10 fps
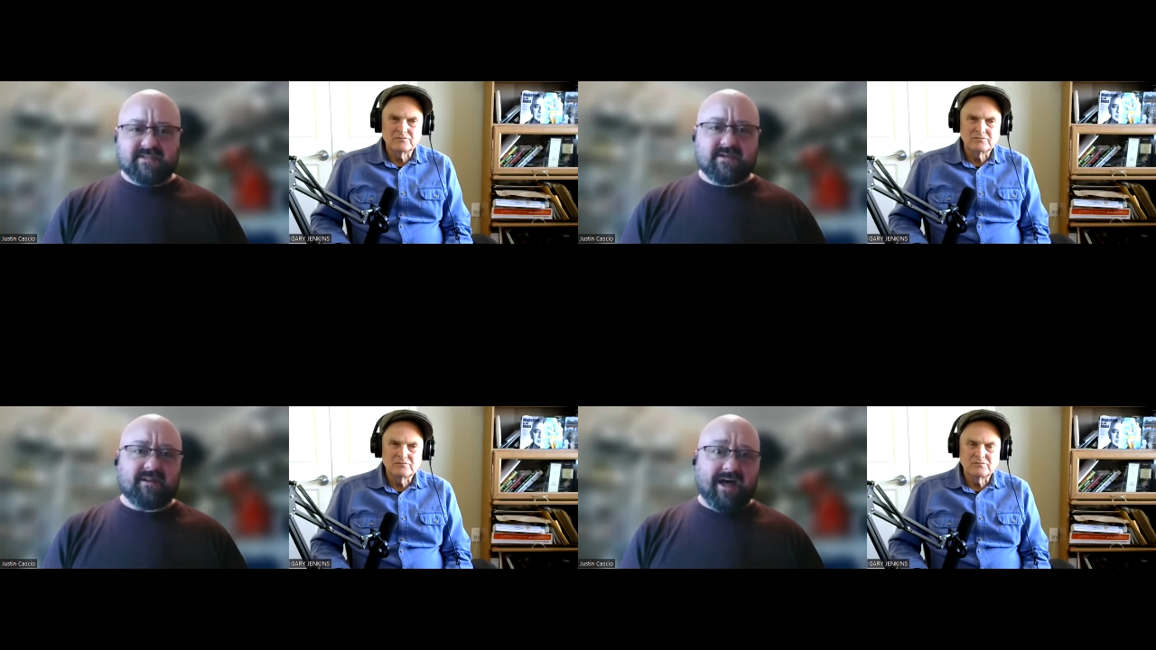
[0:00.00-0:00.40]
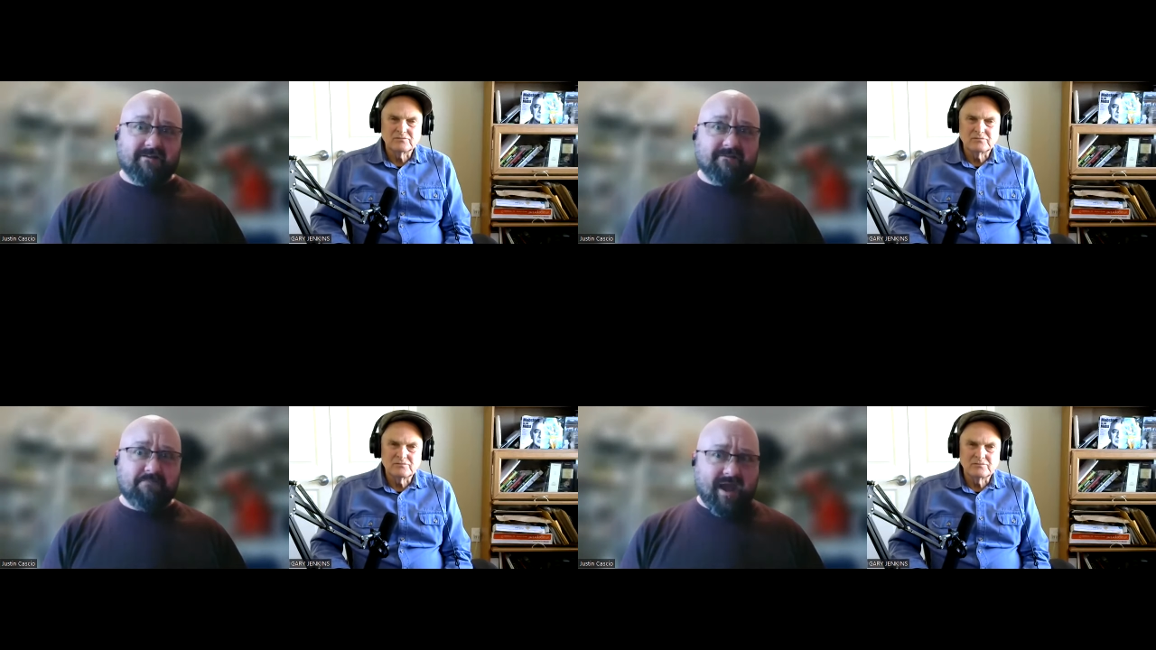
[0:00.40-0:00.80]
Speaker 1: That's a
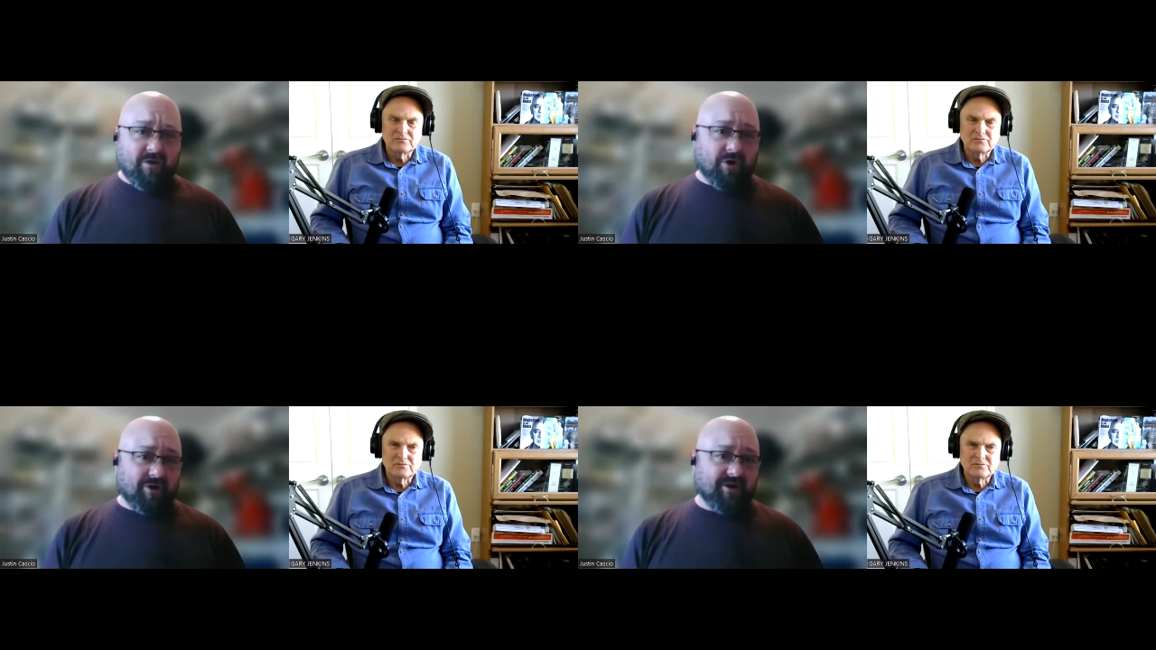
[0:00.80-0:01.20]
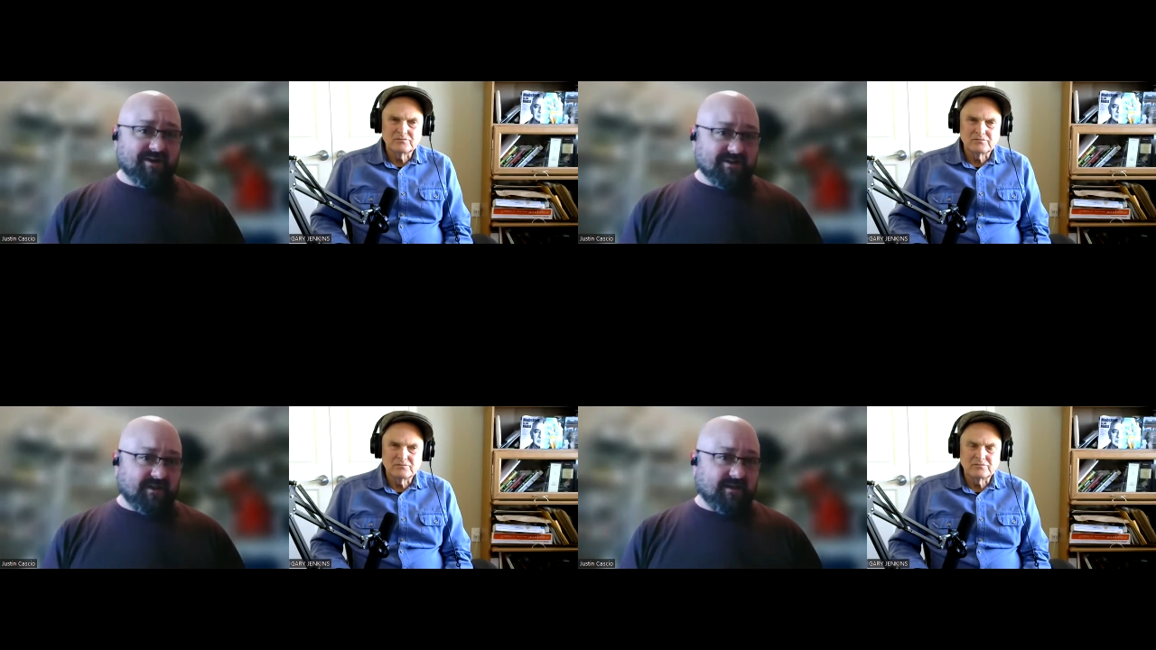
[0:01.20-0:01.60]
lot of power
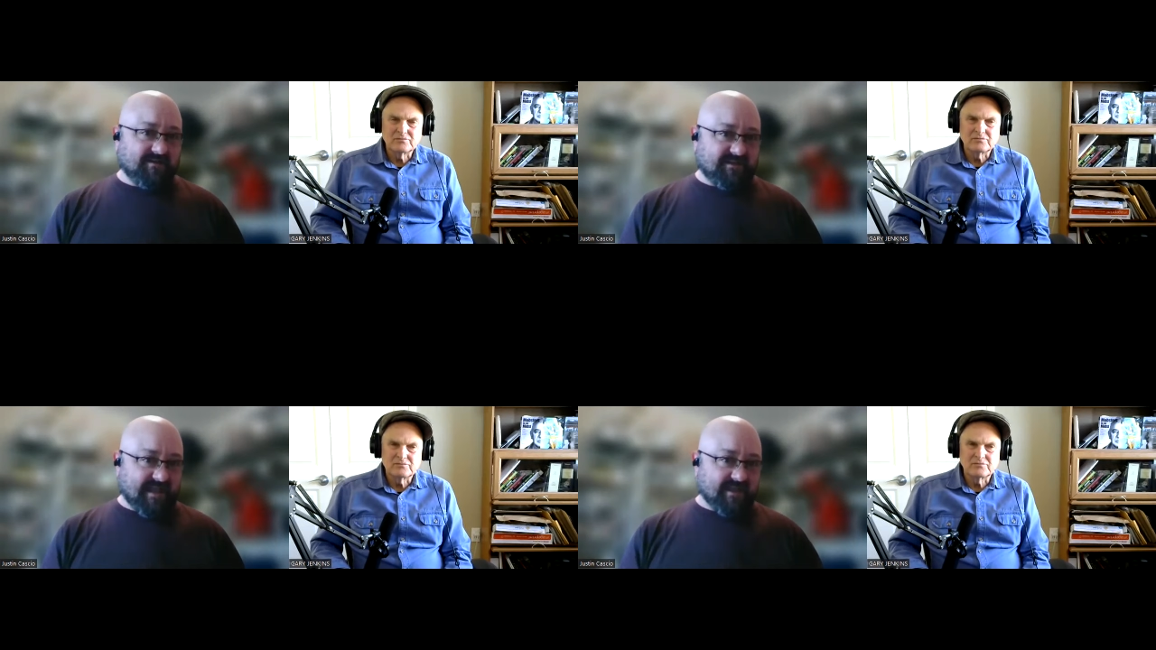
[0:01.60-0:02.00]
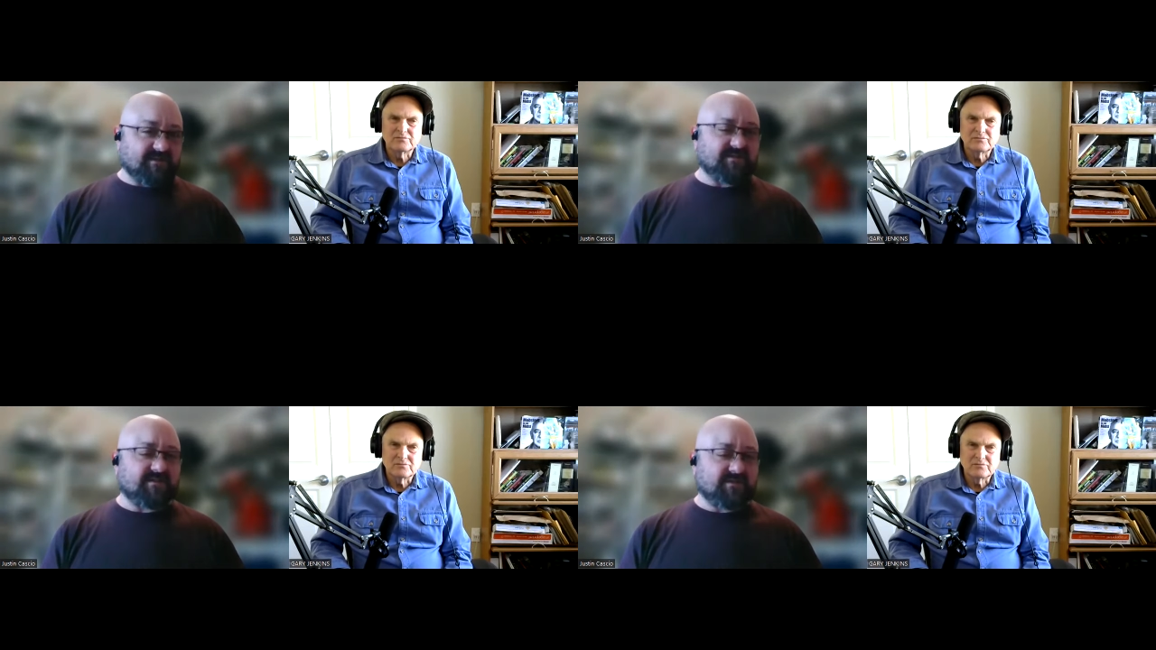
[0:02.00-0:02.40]
in in
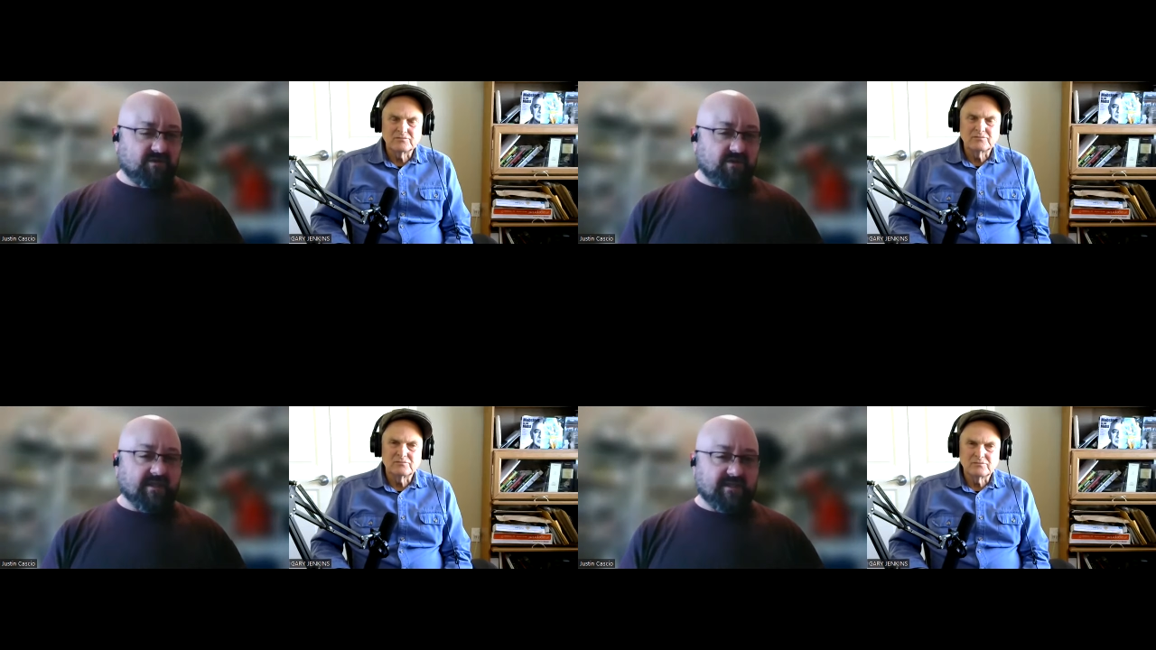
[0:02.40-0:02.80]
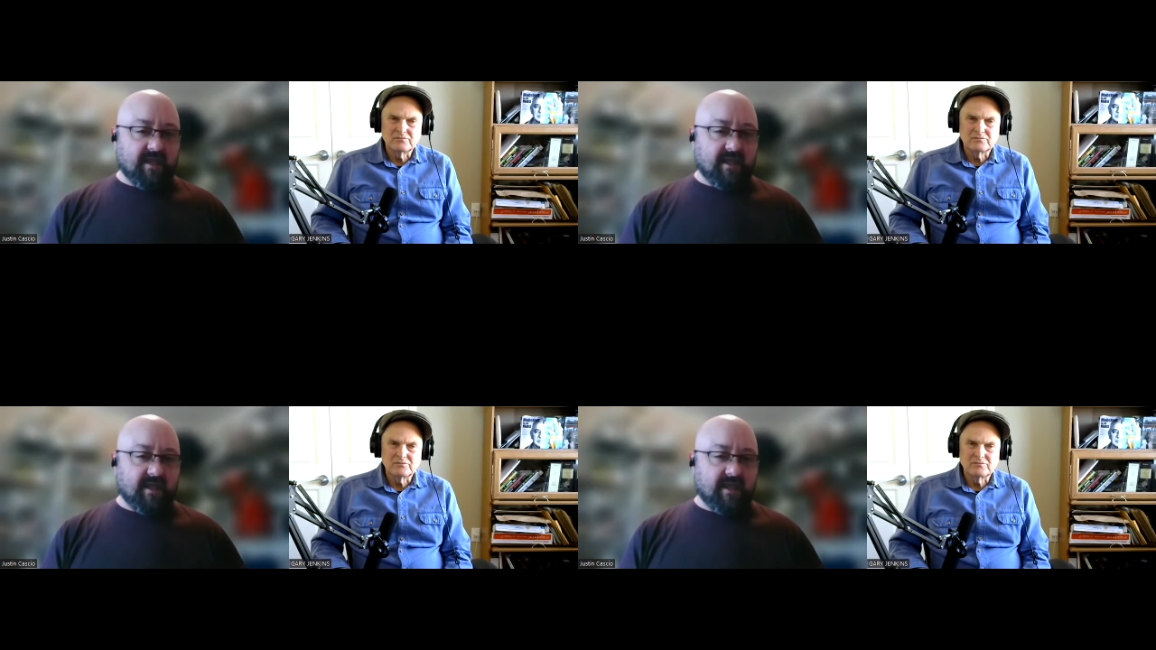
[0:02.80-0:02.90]
that in that,